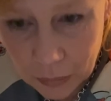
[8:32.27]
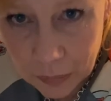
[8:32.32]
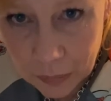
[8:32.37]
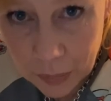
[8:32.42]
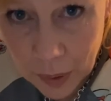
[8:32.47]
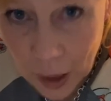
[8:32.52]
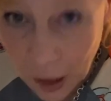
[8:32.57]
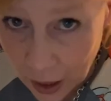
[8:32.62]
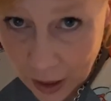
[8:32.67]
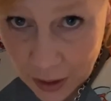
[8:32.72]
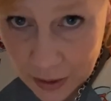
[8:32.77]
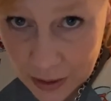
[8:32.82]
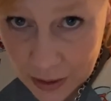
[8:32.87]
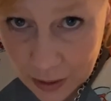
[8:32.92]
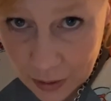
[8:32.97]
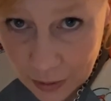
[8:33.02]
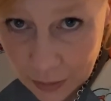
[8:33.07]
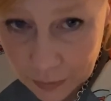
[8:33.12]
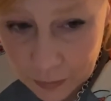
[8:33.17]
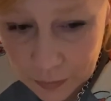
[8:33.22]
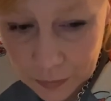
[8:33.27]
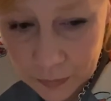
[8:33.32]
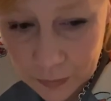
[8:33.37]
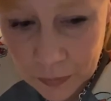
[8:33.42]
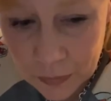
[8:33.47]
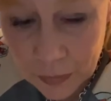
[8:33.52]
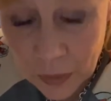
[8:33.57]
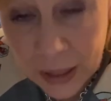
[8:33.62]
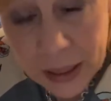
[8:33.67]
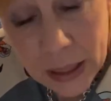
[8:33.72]
But
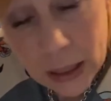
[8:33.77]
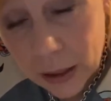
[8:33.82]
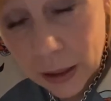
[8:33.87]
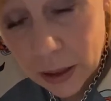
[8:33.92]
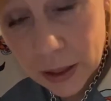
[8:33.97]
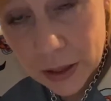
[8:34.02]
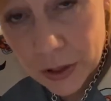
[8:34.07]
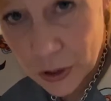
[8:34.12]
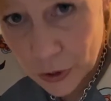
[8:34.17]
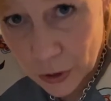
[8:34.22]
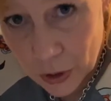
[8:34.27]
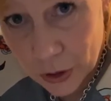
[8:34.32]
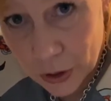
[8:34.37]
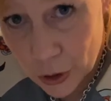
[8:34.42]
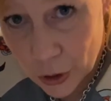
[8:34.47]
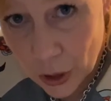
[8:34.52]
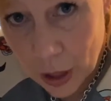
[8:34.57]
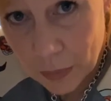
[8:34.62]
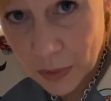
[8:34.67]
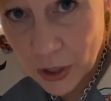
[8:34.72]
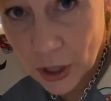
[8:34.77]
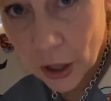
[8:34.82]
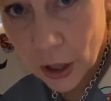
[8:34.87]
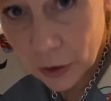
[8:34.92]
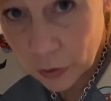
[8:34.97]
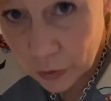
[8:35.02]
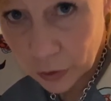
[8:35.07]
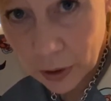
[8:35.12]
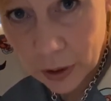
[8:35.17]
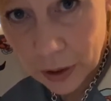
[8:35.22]
my cholesterol dropped
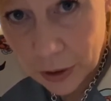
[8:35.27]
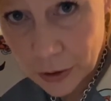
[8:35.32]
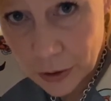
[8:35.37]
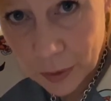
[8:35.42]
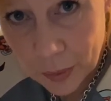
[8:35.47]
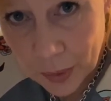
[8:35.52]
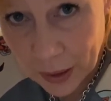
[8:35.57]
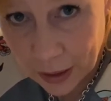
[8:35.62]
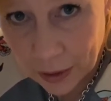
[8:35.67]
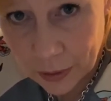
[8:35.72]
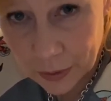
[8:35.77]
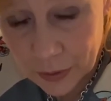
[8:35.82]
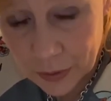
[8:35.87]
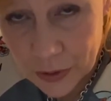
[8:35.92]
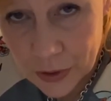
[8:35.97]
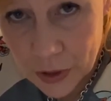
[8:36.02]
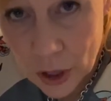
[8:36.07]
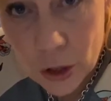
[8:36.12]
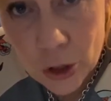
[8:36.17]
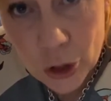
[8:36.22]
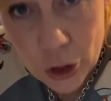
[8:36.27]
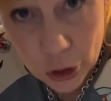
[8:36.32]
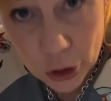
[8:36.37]
over 100 pounds to